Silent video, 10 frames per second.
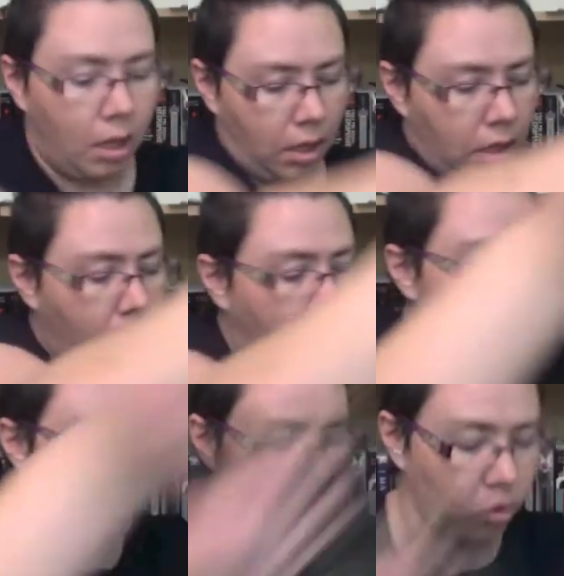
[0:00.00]
You know, I've
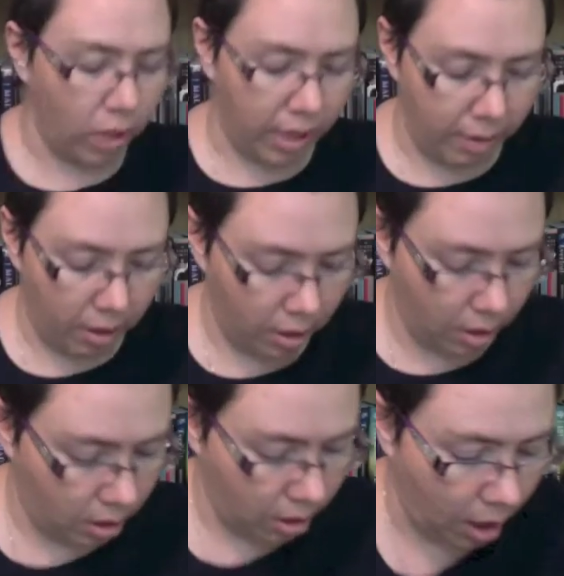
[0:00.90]
been sorted
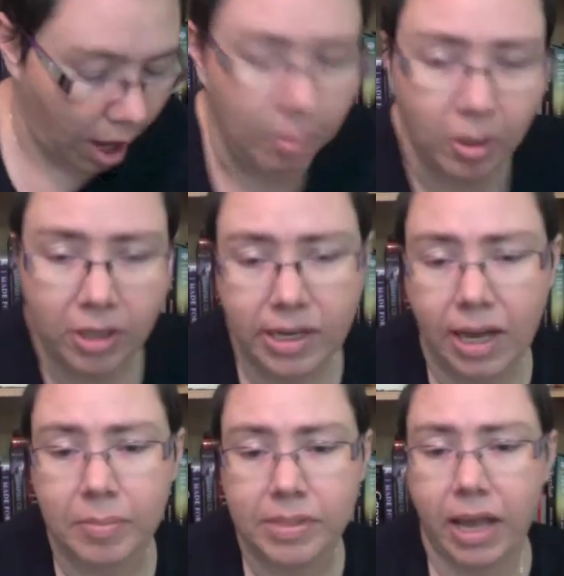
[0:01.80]
a couple of
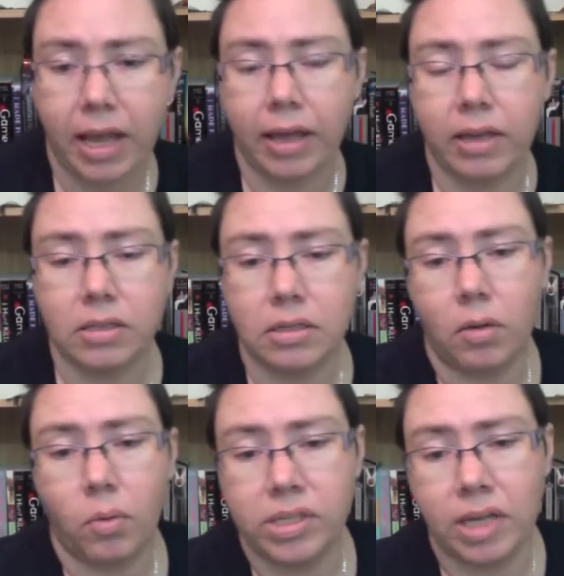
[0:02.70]
times, and
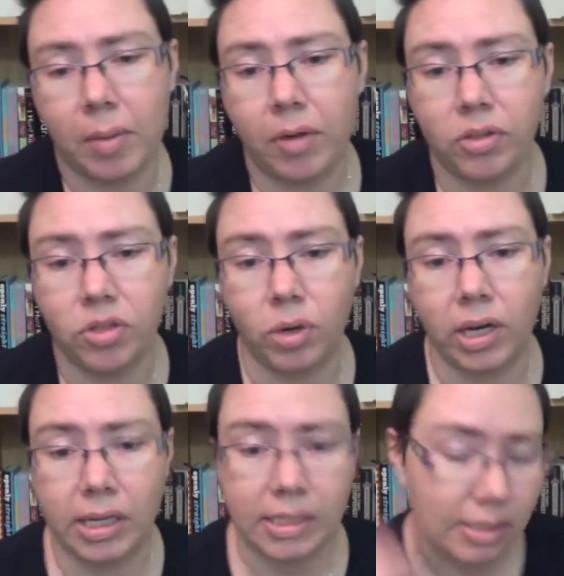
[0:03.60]
one time I was
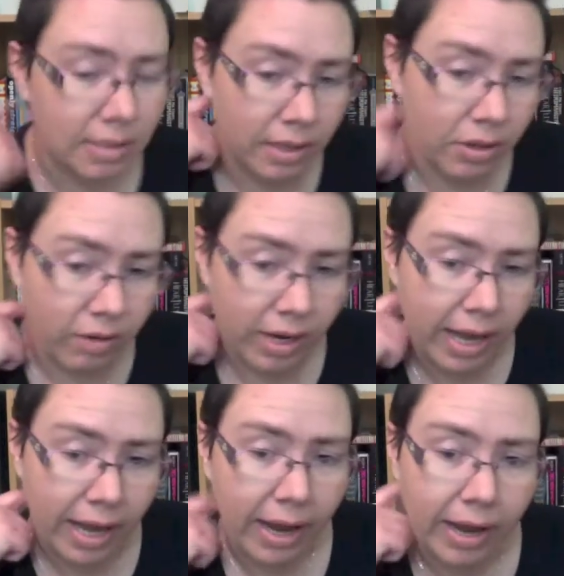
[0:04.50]
sorted into Slytherin,
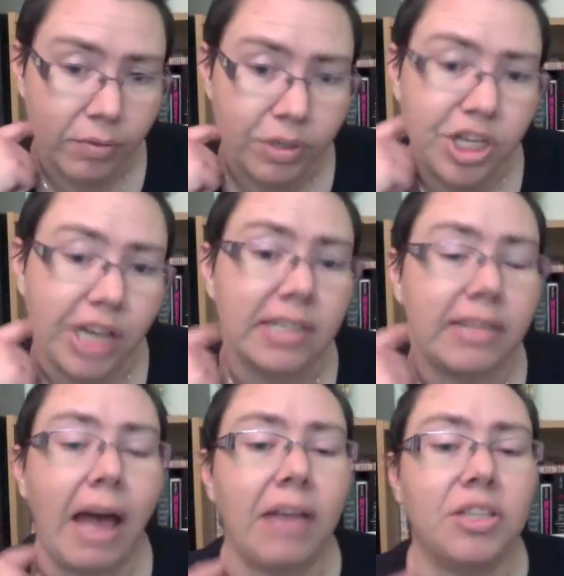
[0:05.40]
and I rejected
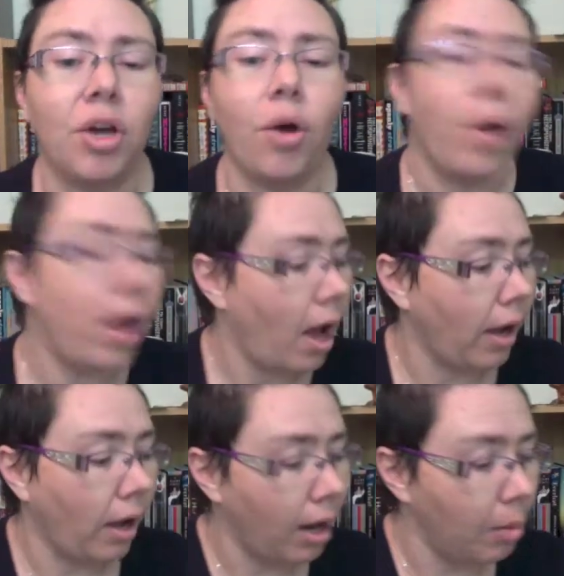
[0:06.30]
that. So I
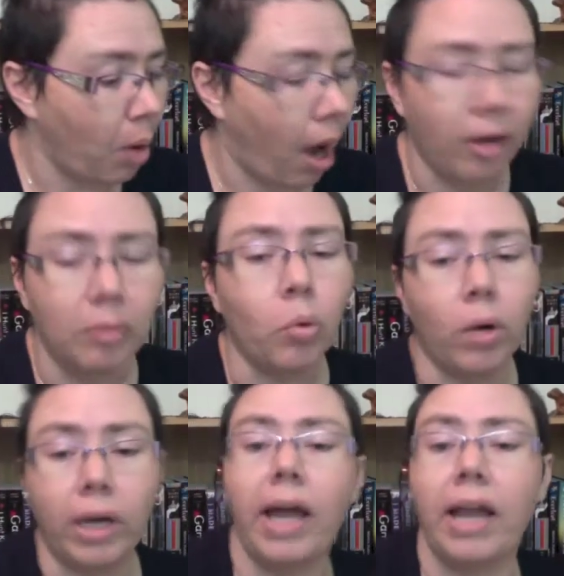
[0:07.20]
got on
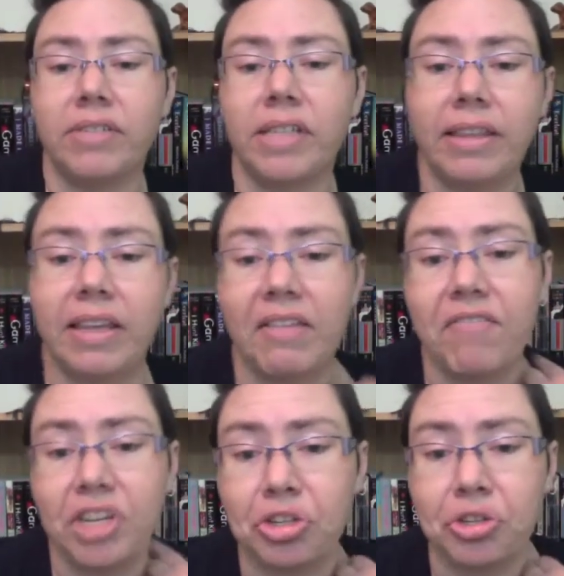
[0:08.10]
Pottermore and kind of did the
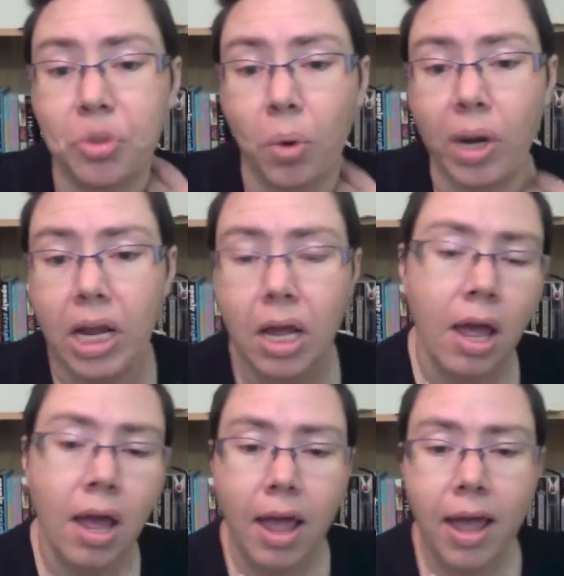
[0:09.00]
official sorting,
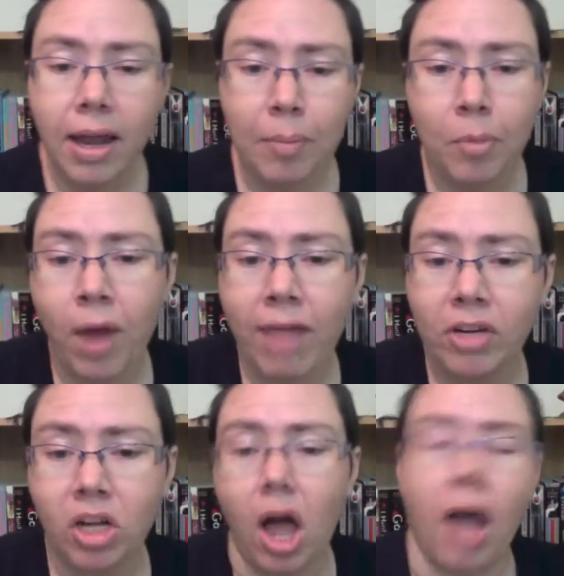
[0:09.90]
and I'm a
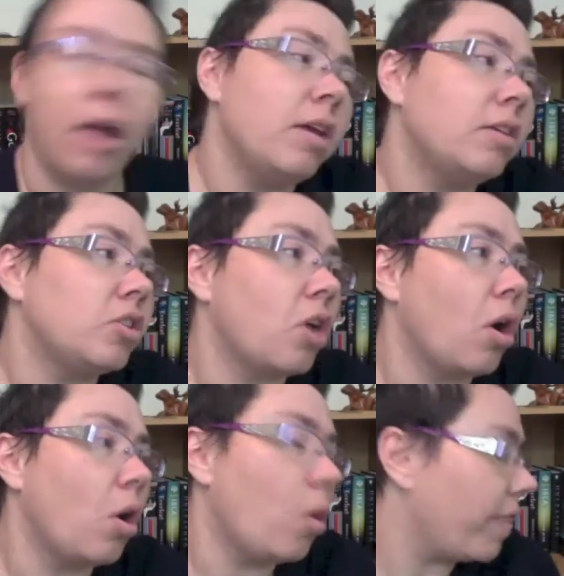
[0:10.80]
Ravenclaw.
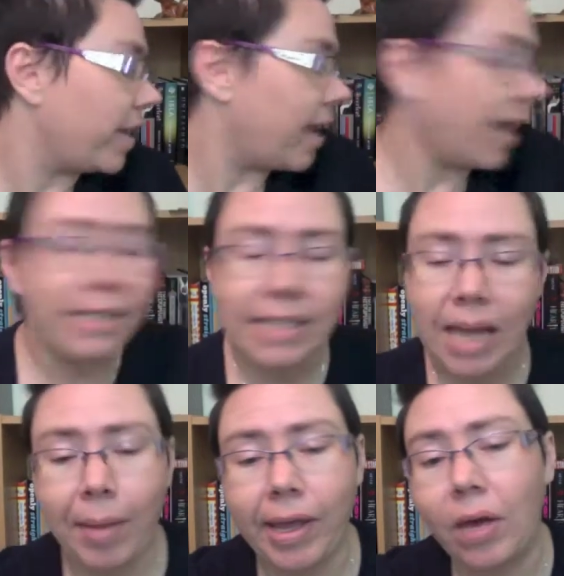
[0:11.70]
So the next
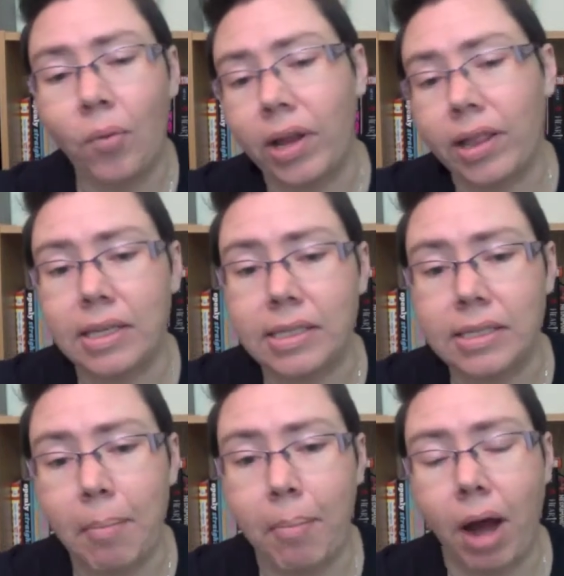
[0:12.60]
time I get one of
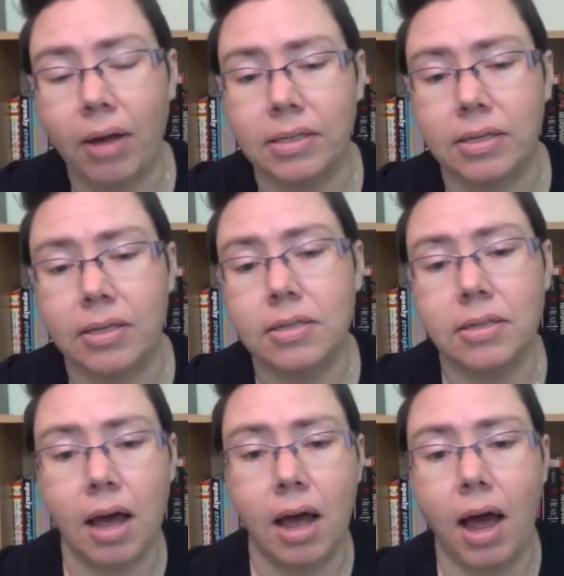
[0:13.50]
these
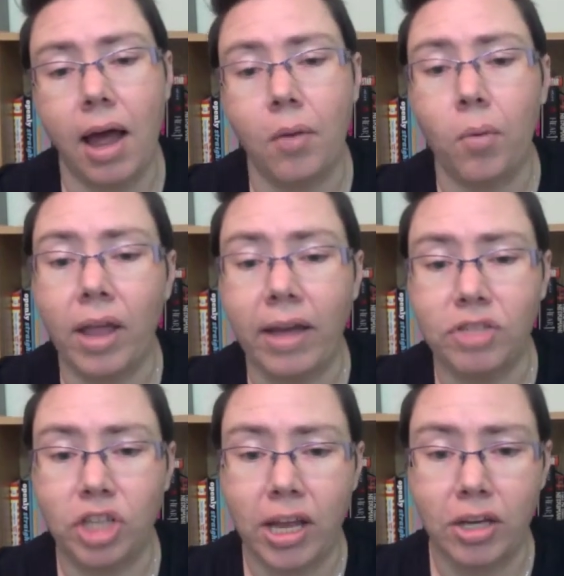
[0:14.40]
boxes, it will have
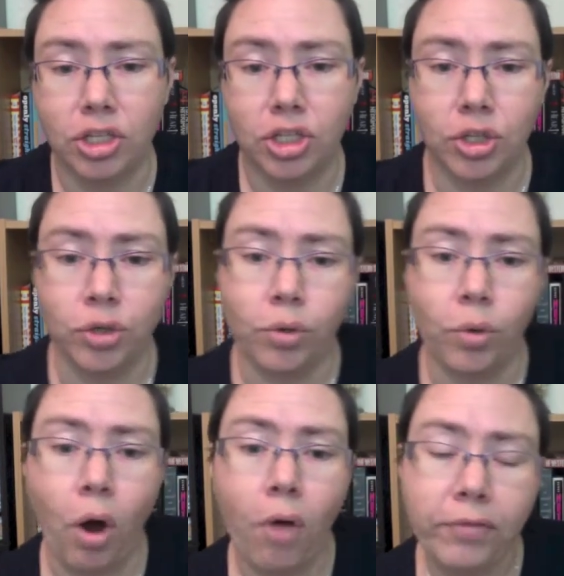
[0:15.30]
changed
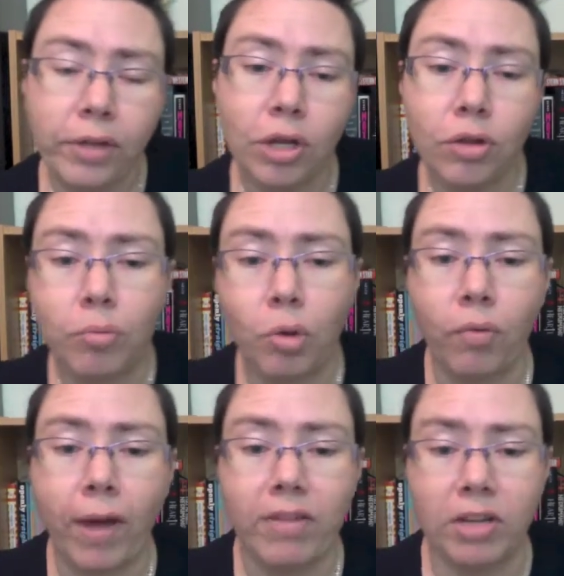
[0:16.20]
to hopefully include more
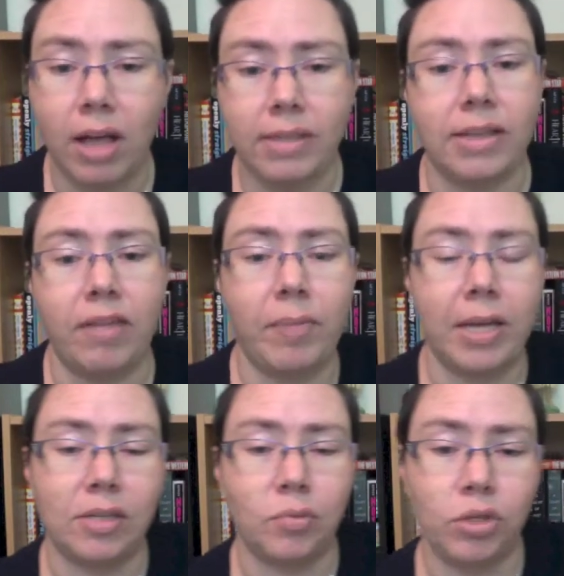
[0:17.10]
Ravenclaw stuff
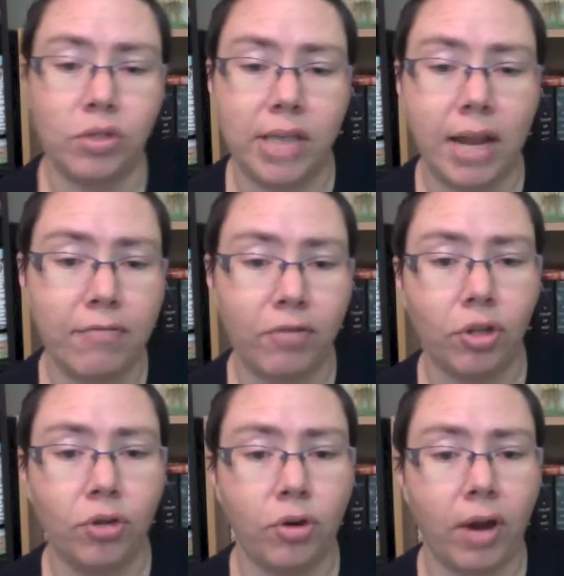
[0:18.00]
because when you sign up for
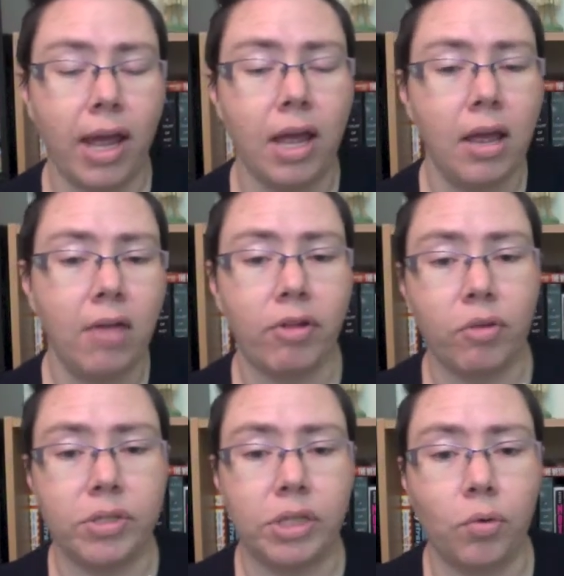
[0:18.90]
Loot Crate for
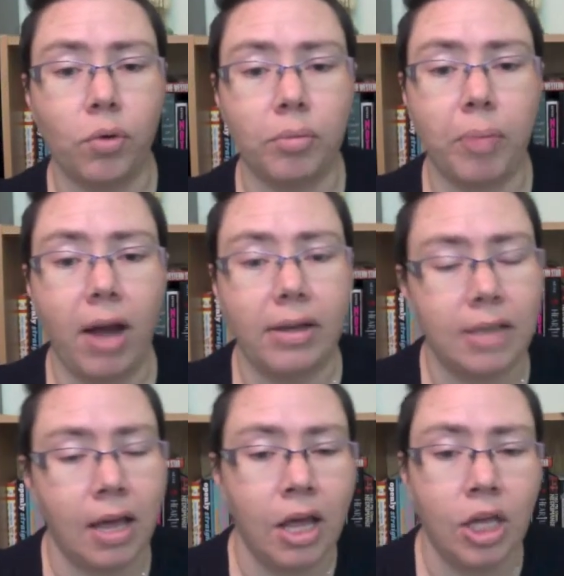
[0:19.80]
the Wizarding World
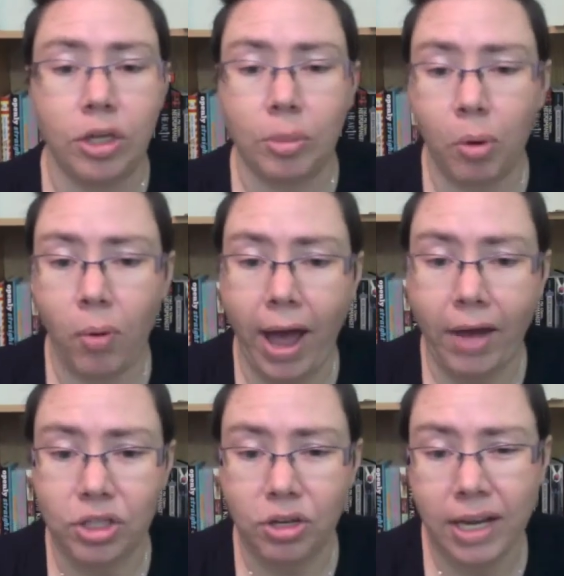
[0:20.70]
box, you can put what
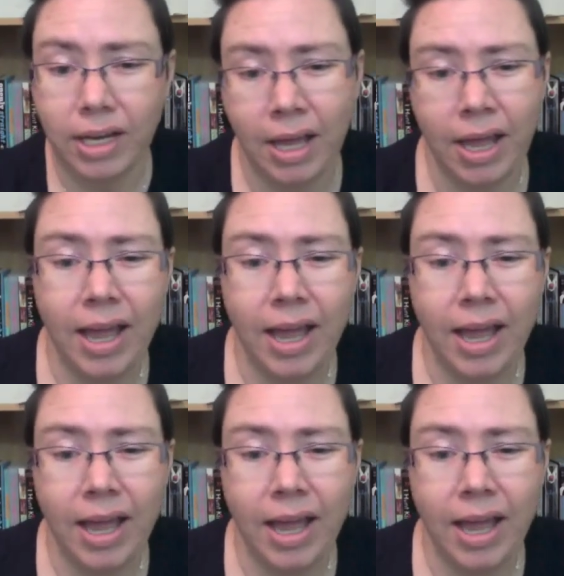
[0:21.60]
house you're in.